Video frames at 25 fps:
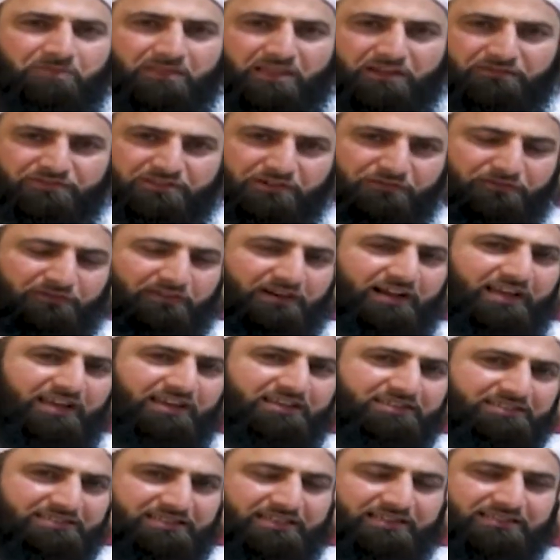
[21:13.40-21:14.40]
If the
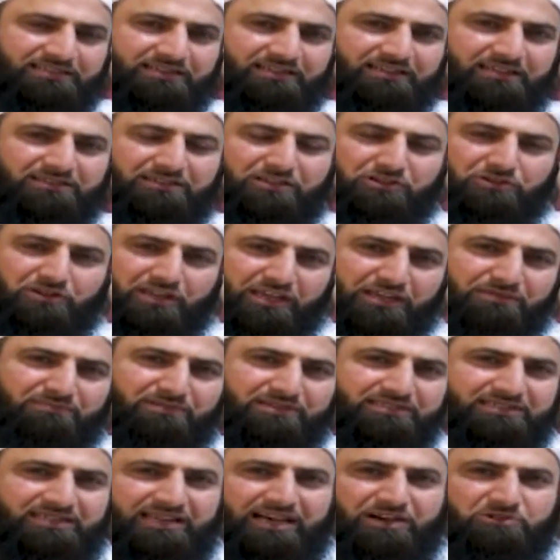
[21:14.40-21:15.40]
fire is lit in the
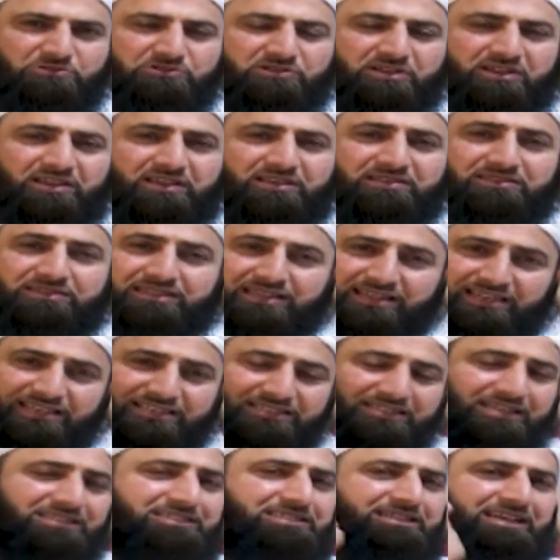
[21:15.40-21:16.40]
neighbor's house, there
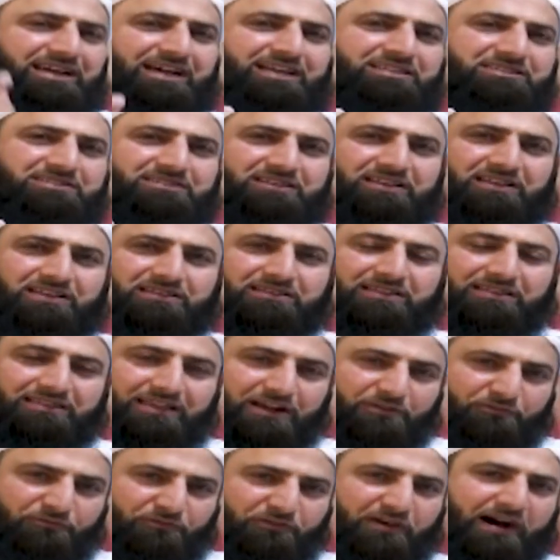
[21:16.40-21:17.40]
is a chance that
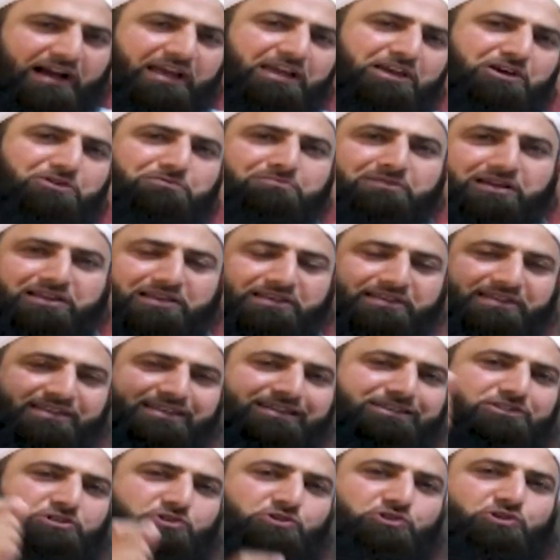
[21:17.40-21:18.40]
that fire might
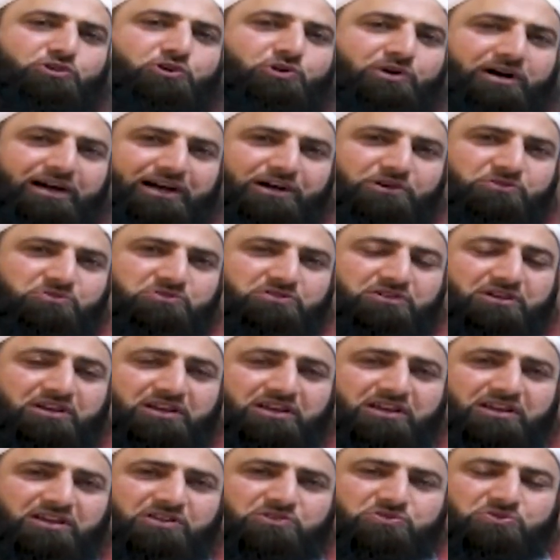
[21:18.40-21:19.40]
lead to your house.
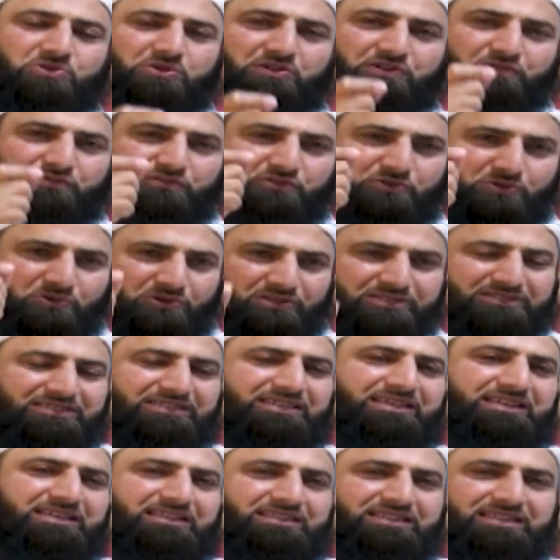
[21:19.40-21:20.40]
So if you are
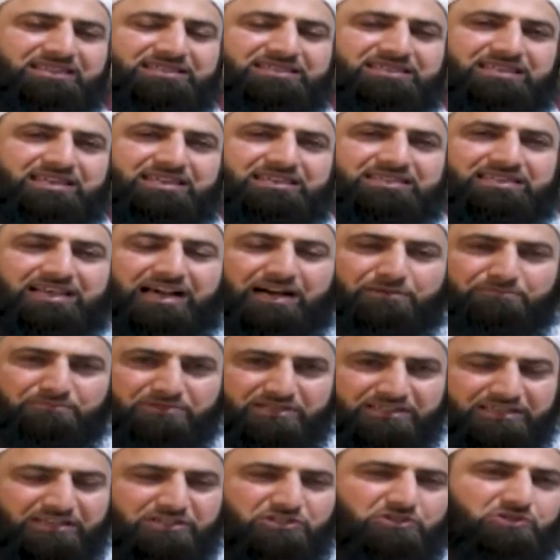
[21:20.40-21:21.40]
seeing these things
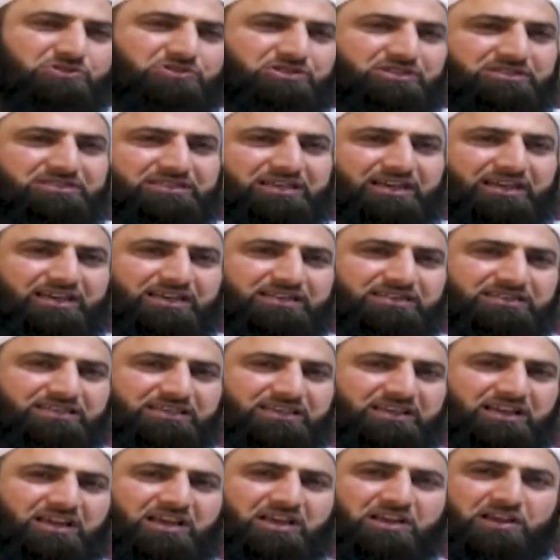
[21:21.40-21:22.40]
happening in your
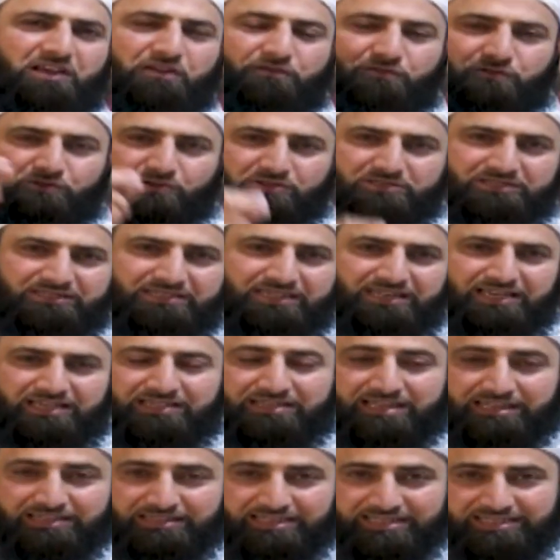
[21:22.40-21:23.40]
society, if you are seeing
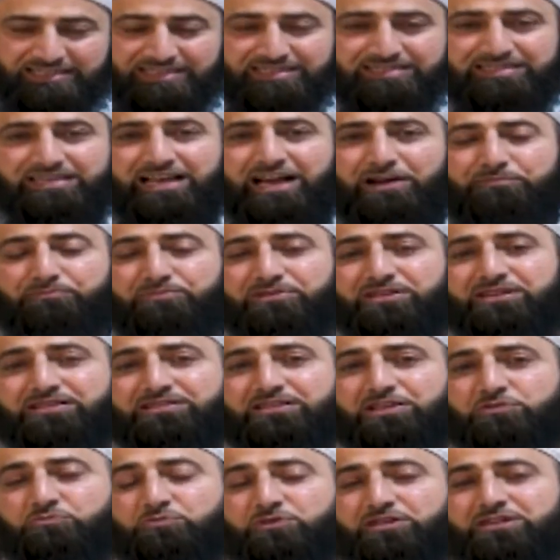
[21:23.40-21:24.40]
that this is happening,
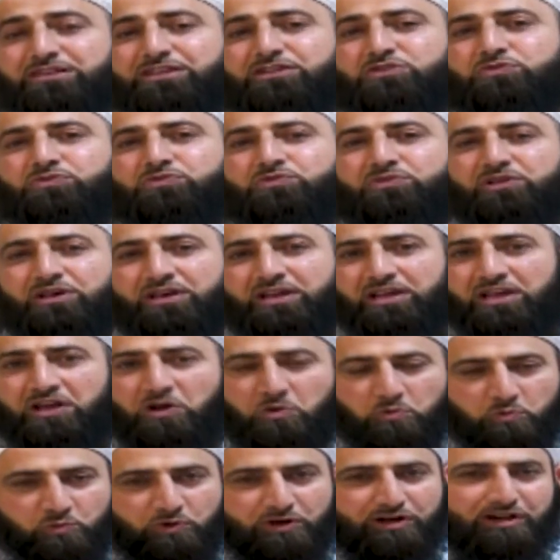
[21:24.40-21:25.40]
then we need to
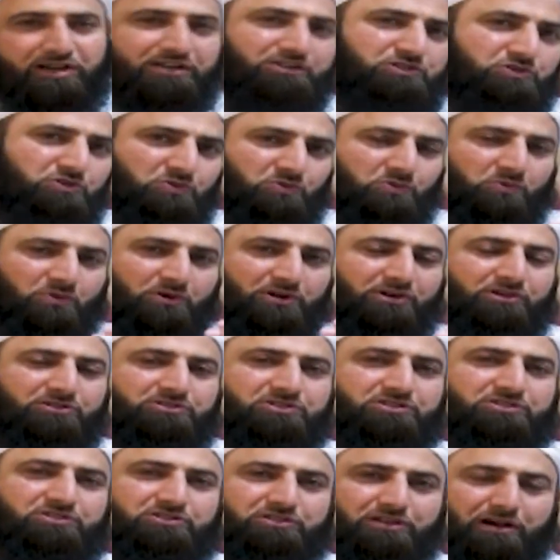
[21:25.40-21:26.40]
work
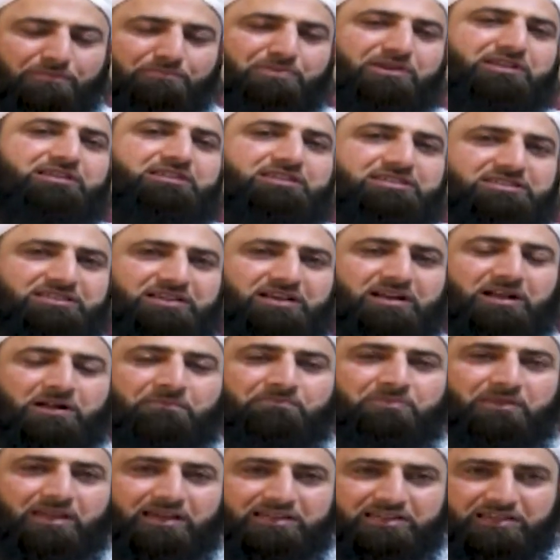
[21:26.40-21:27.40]
towards stopping this.
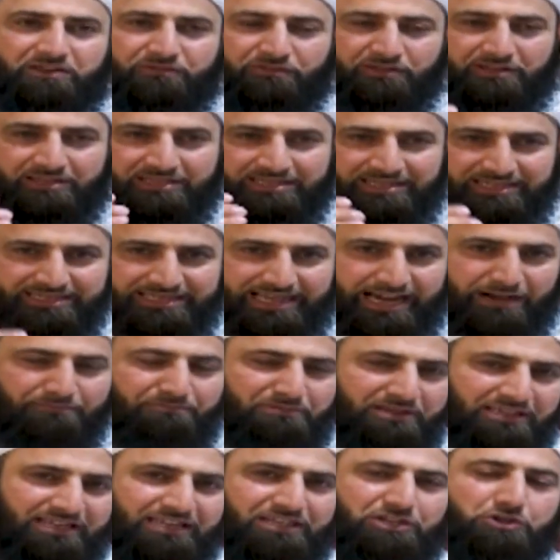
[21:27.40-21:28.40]
And if this is
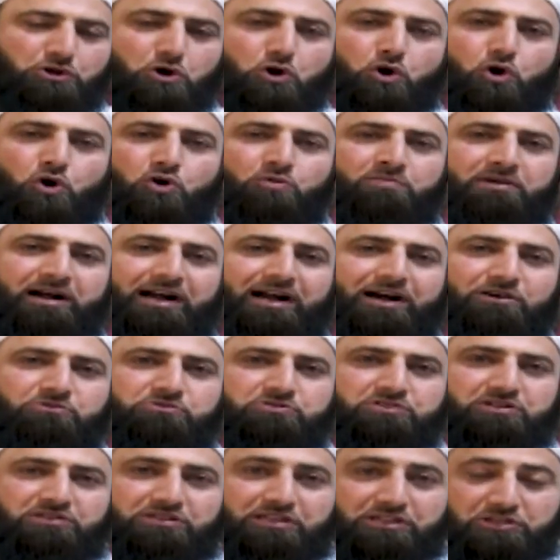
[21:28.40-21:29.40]
happening in your own
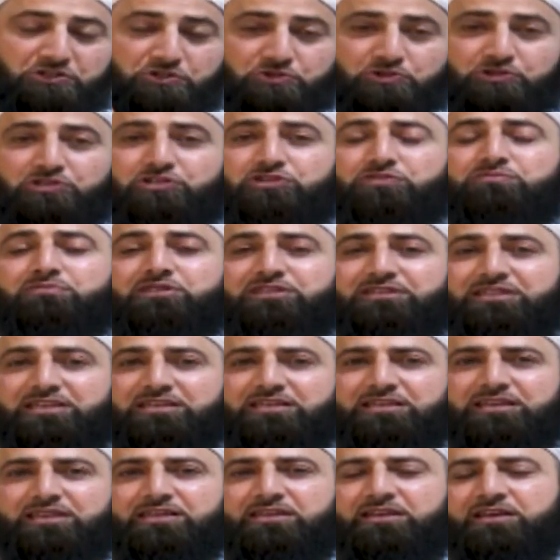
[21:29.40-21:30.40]
house, then you need to be
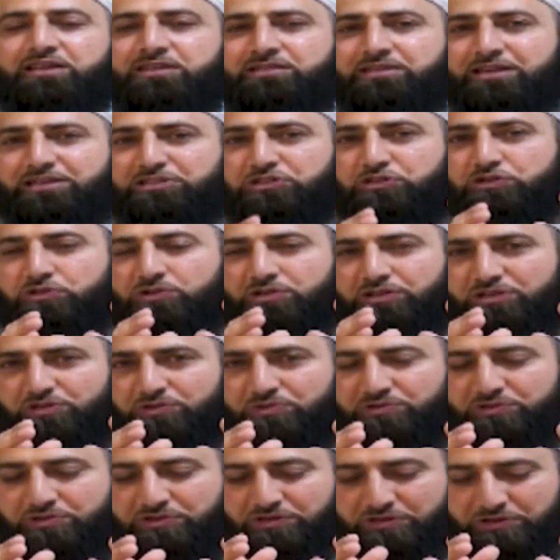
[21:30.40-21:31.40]
thinking that you need
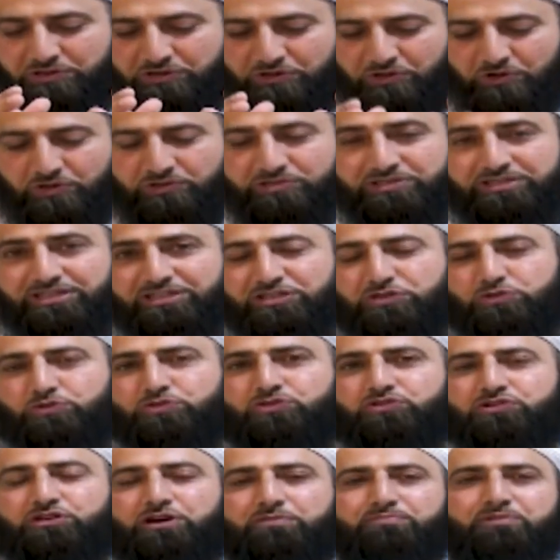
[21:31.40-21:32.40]
to cause this to
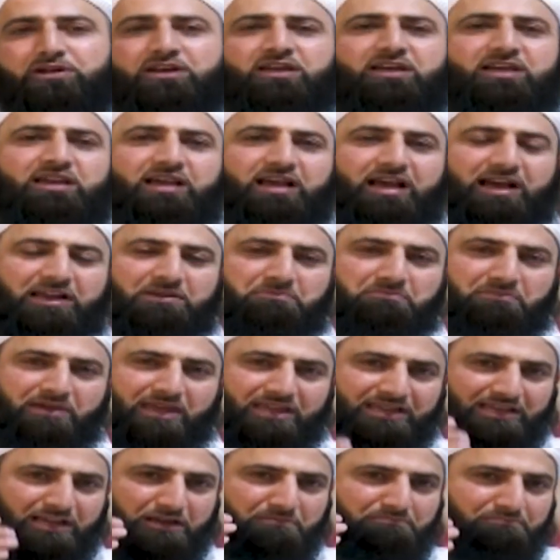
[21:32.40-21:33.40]
stop and
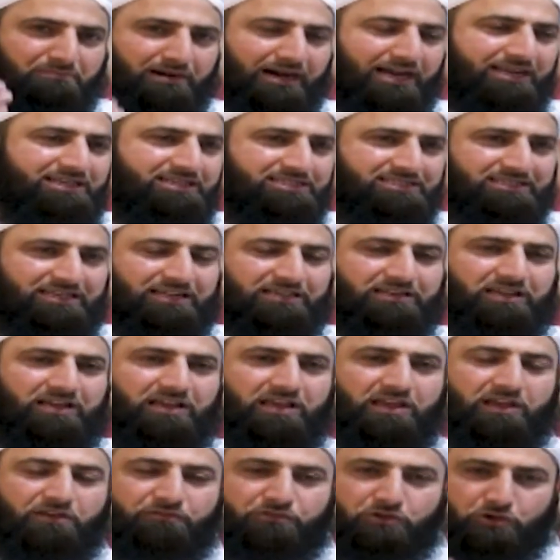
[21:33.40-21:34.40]
make a mindset.
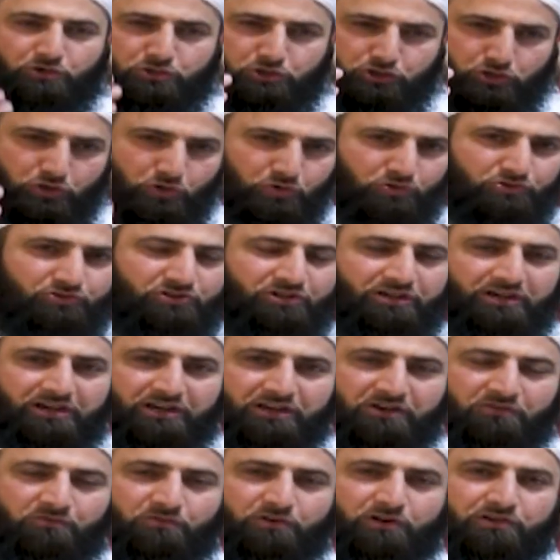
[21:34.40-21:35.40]
If your children are
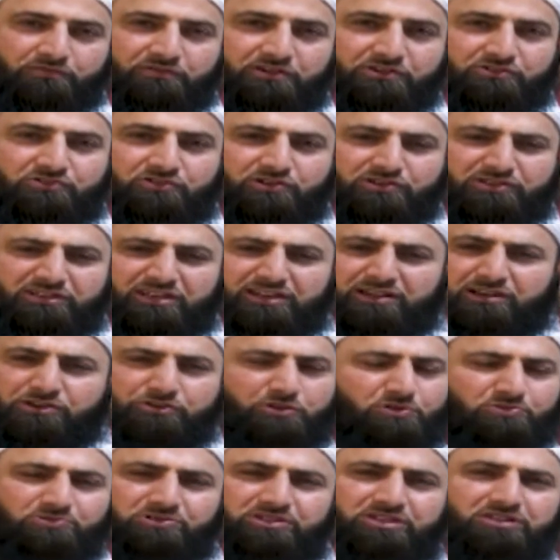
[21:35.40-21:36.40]
involved in drug dealing,
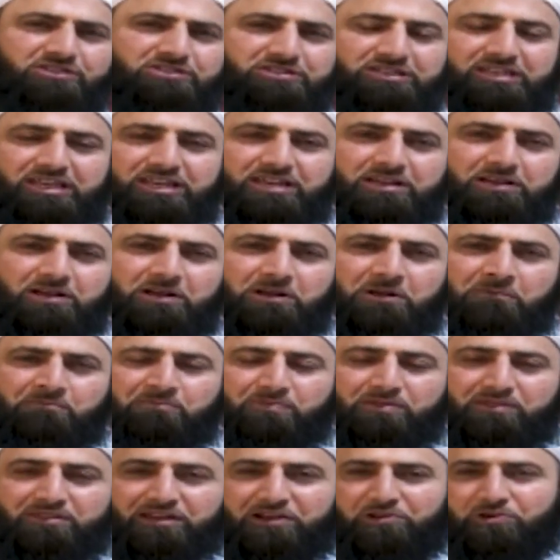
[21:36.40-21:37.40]
don't just think
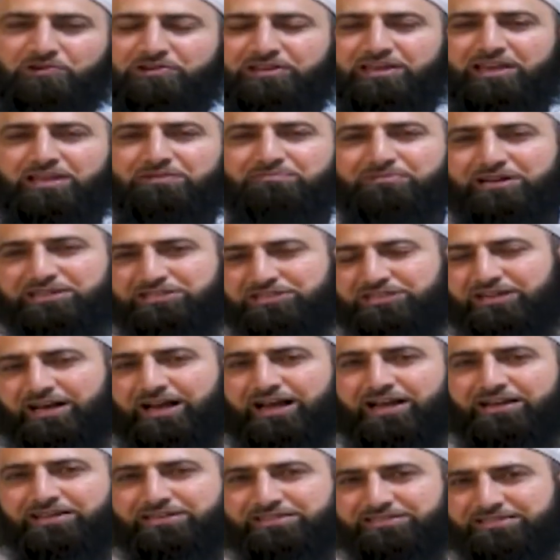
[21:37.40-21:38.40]
that, okay, my
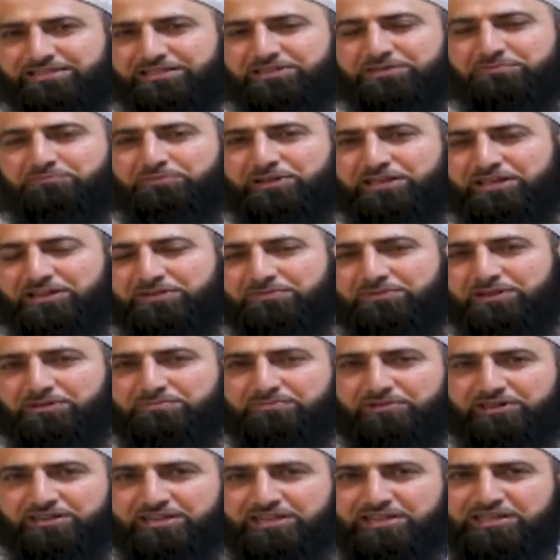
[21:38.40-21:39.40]
child is bringing me
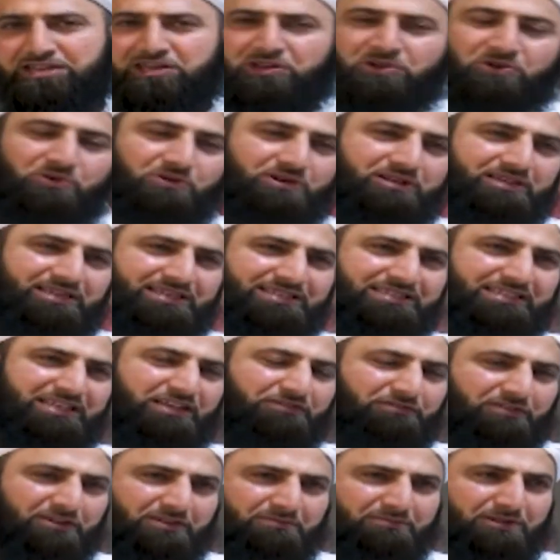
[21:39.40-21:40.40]
money or he's
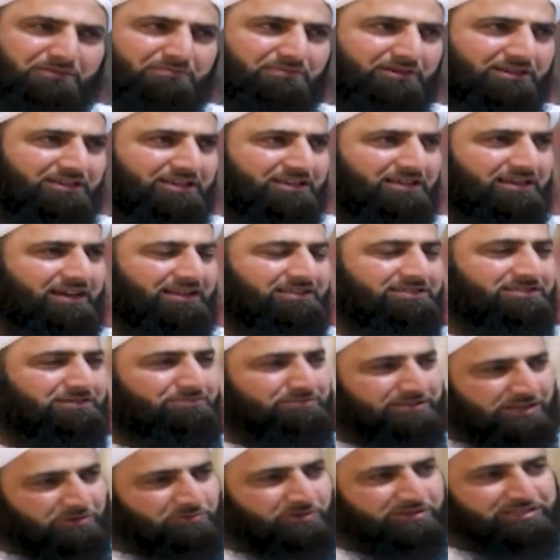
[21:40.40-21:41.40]
giving me money. And
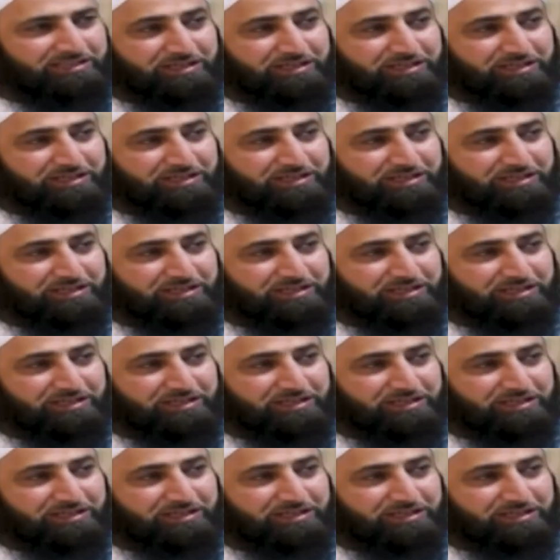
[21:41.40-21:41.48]
sometimes,